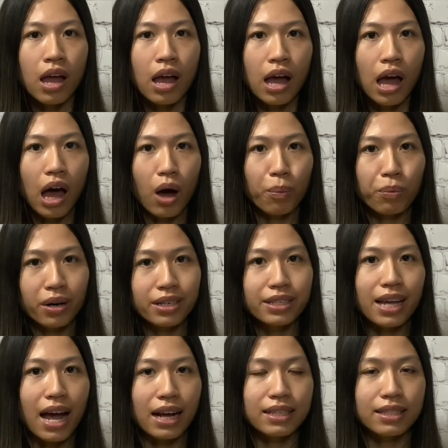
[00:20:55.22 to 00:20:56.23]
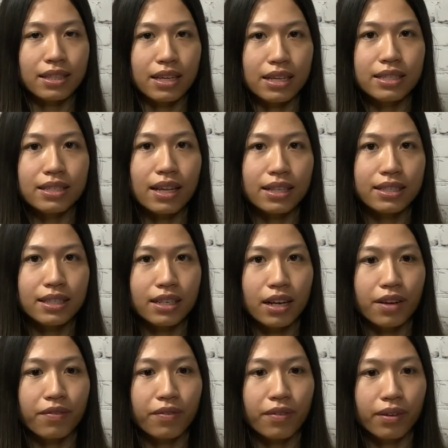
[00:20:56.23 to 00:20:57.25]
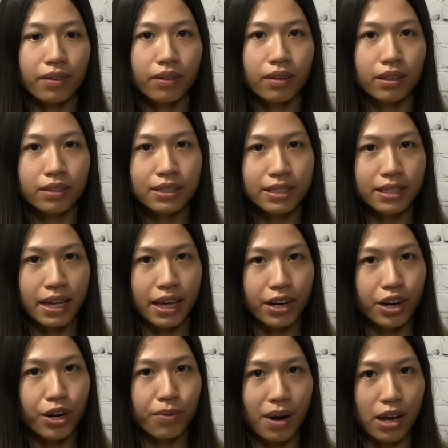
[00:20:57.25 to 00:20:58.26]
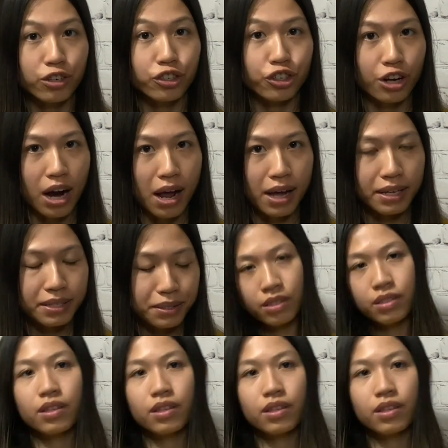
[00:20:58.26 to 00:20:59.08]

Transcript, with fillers: help protect the sensitive skin around your eyes.